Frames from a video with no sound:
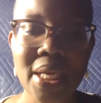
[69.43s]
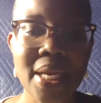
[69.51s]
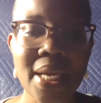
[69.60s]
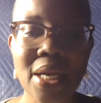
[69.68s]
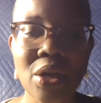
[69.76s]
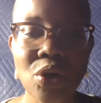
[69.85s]

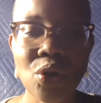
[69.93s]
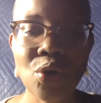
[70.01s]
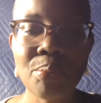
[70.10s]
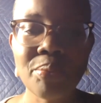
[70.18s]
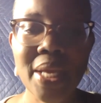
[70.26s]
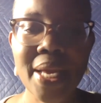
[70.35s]
and I
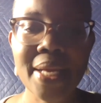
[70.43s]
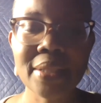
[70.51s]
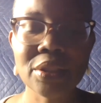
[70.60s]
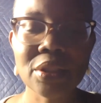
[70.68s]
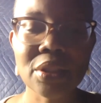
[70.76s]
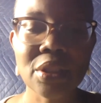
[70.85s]
hope
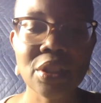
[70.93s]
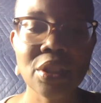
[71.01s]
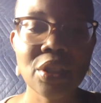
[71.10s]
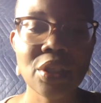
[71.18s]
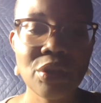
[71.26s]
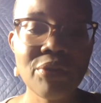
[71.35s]
that
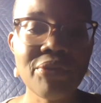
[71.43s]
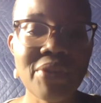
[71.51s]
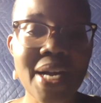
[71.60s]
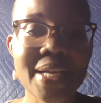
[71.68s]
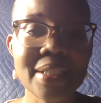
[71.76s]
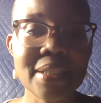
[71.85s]
you
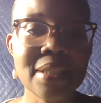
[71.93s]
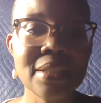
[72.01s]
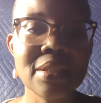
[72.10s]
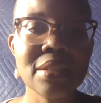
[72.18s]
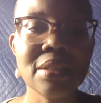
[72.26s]
find it